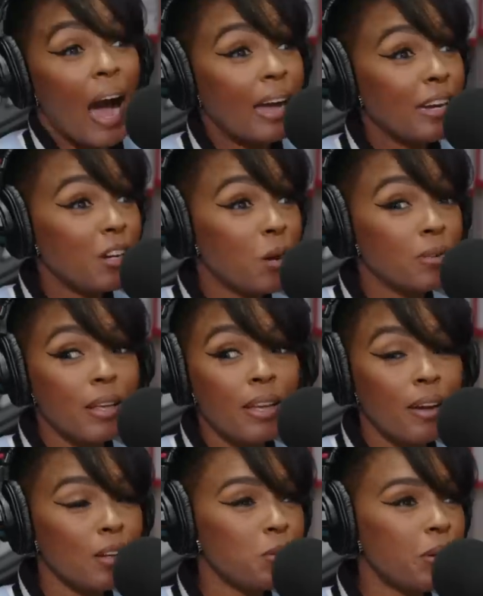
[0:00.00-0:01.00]
I didn't know what the
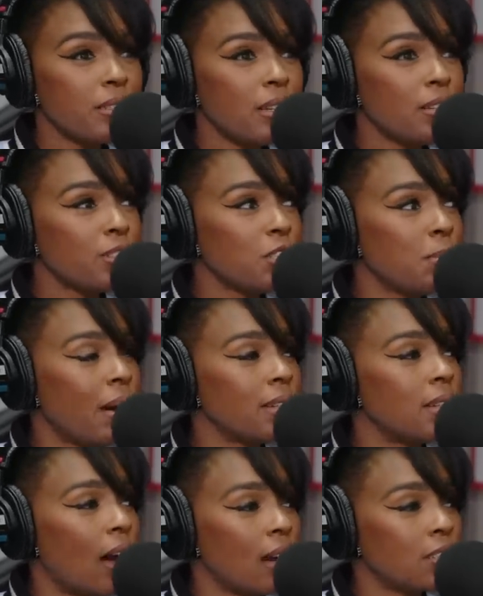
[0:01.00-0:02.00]
hell it was either until my
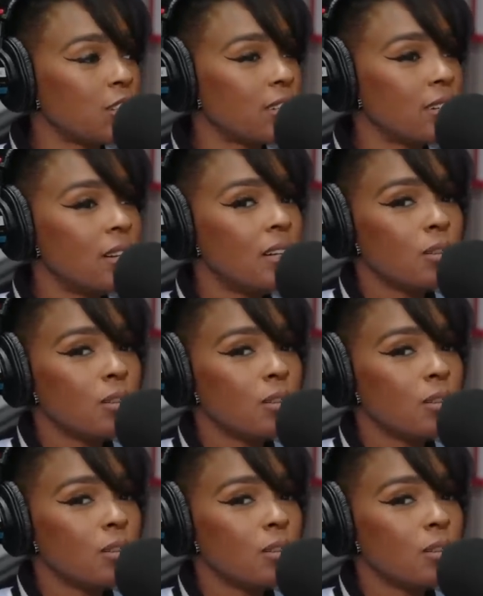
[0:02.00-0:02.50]
doctor